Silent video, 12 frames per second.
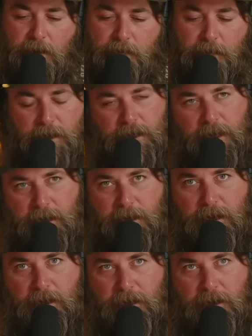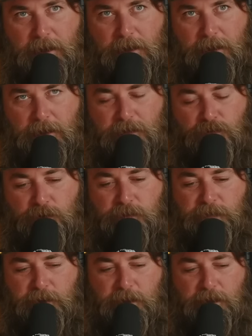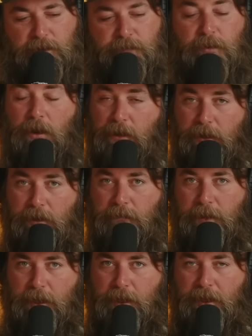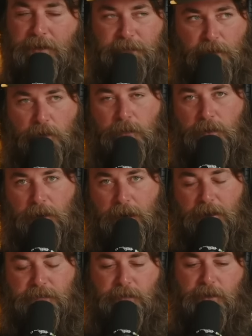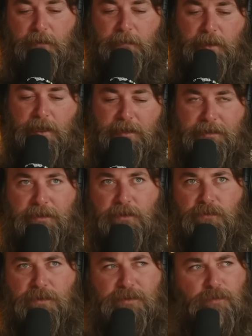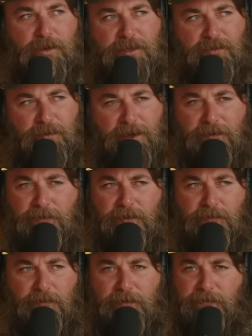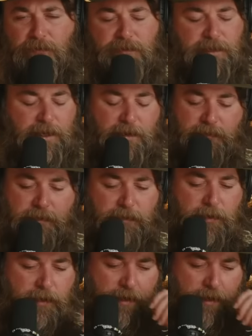But again, like in the 2250, it's probably going to be in the varmeter line. It's probably going to be that slow twist, 112 or 114. I don't remember.